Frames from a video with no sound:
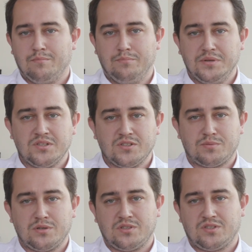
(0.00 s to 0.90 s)
business
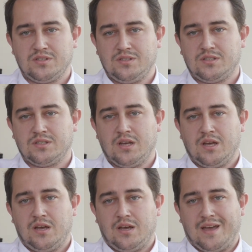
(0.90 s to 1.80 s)
processes,
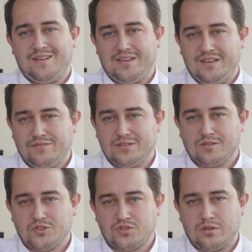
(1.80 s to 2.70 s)
and
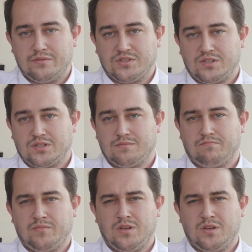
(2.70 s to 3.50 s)
even services.